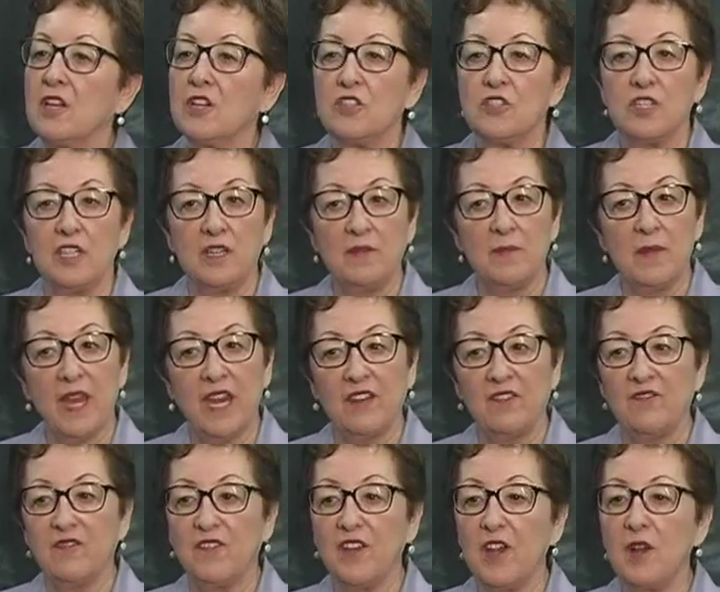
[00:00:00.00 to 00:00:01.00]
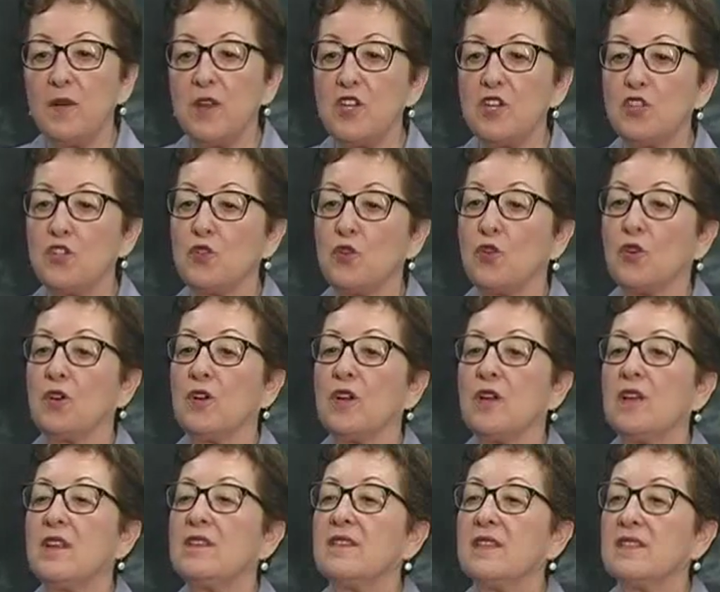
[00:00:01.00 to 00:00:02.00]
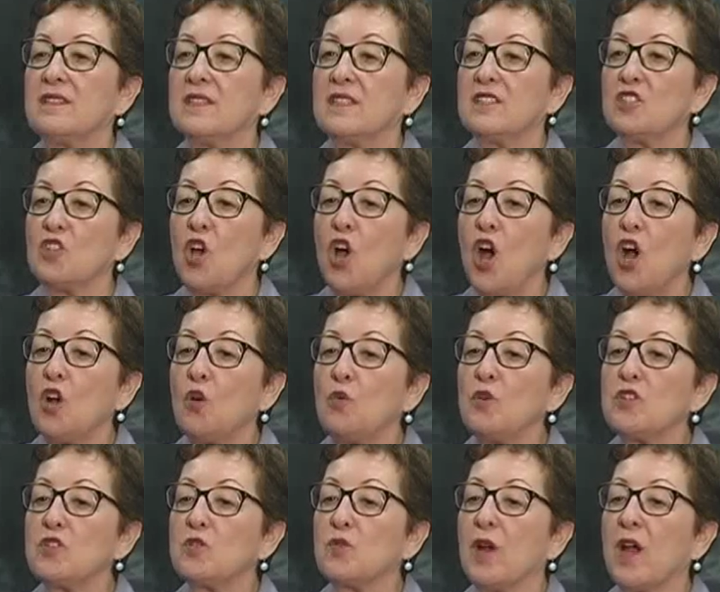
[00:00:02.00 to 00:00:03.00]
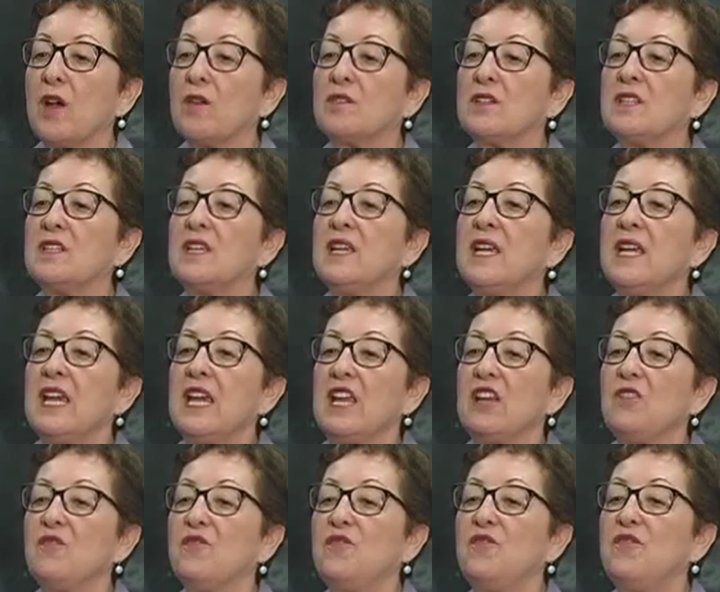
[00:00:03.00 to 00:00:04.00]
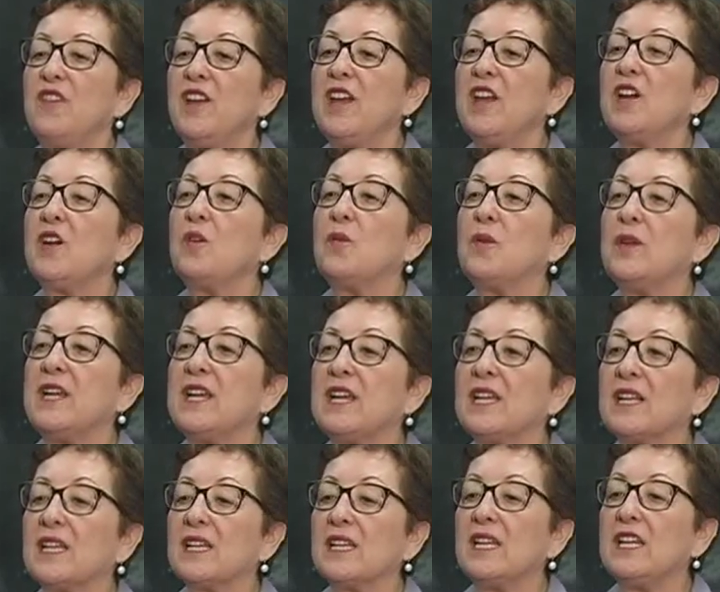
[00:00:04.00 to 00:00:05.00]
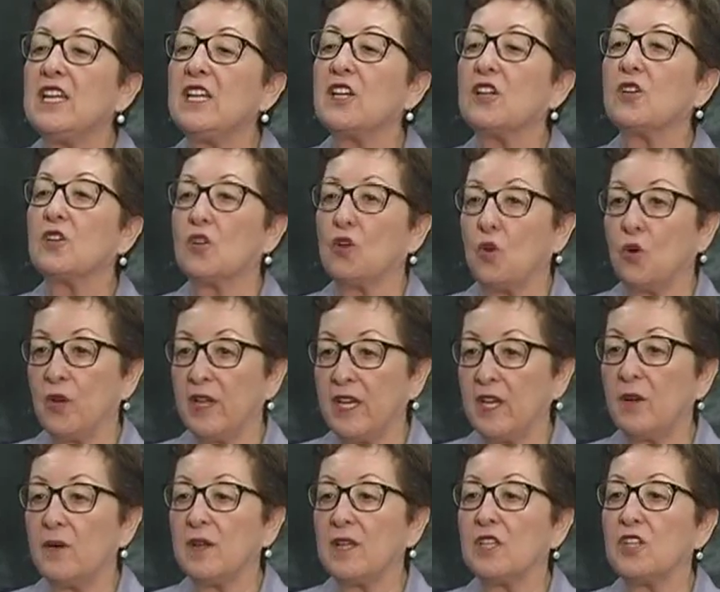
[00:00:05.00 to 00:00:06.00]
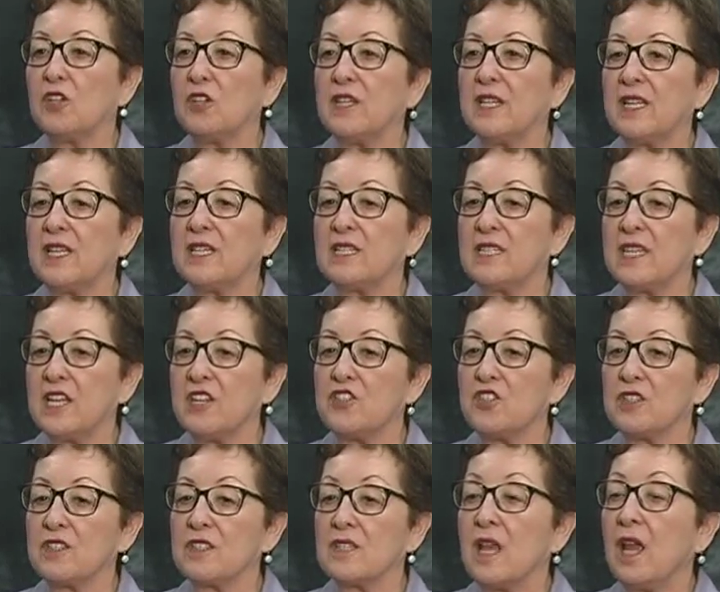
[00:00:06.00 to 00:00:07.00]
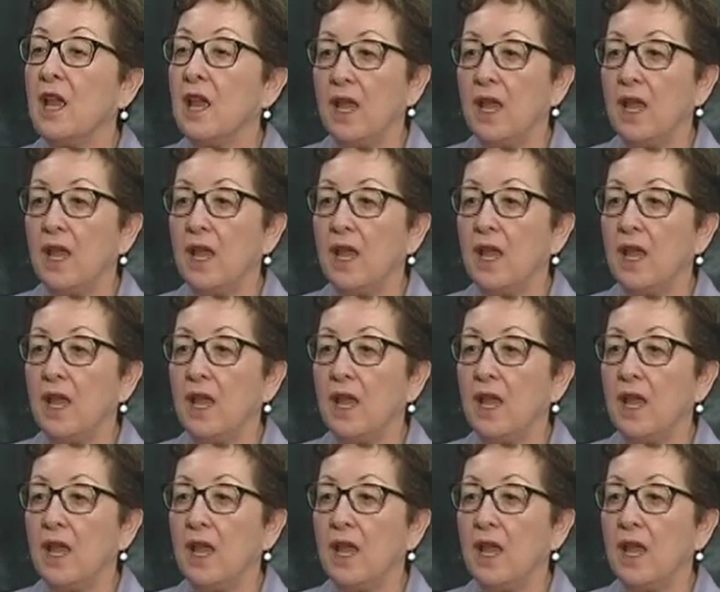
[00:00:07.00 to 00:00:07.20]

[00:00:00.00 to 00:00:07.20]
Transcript: She made very sure that the talk was grounded in very clear, coherent learning intentions